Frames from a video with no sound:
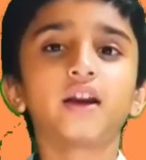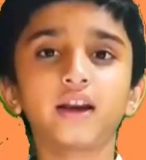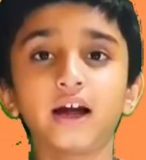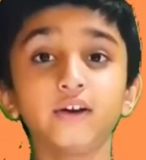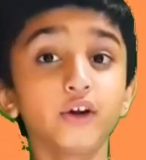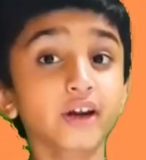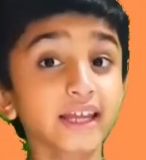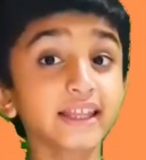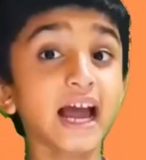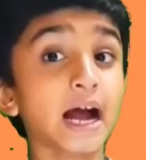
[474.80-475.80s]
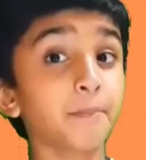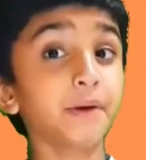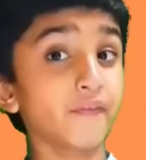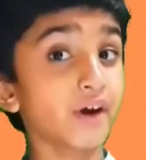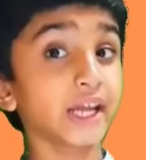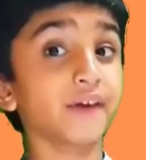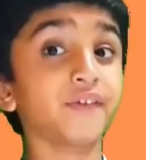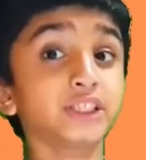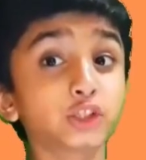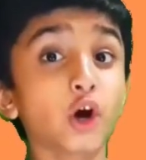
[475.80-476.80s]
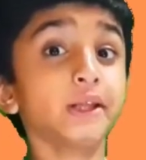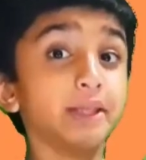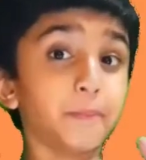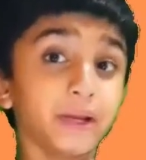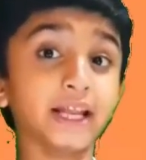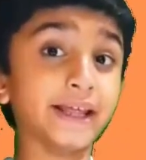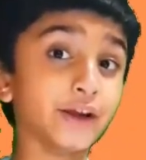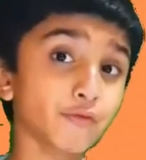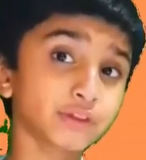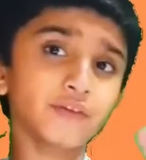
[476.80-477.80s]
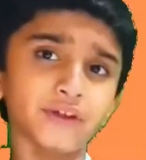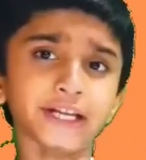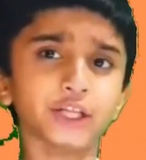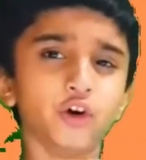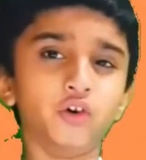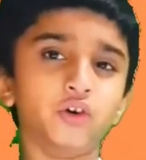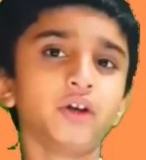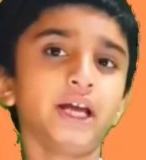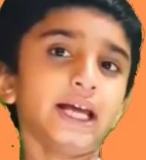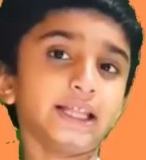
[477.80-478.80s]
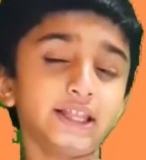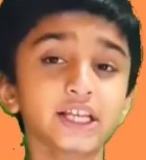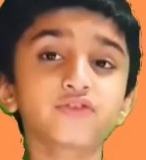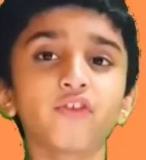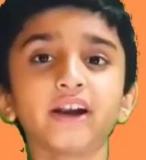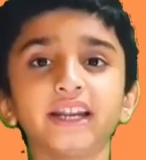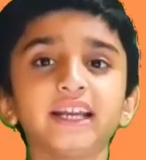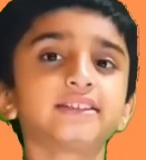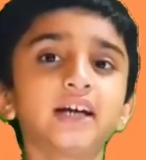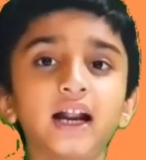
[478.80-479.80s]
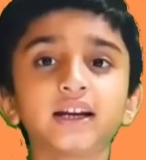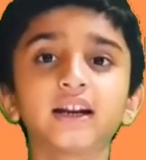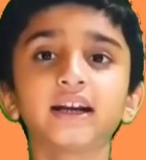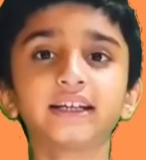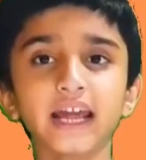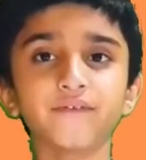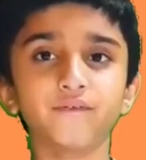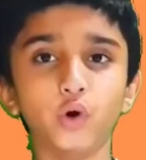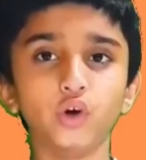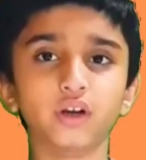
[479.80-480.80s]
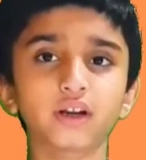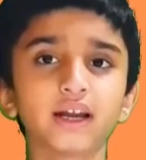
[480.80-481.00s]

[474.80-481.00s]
Now look at the amplifier we saw in the beginning of the video. This one needs 110 volt.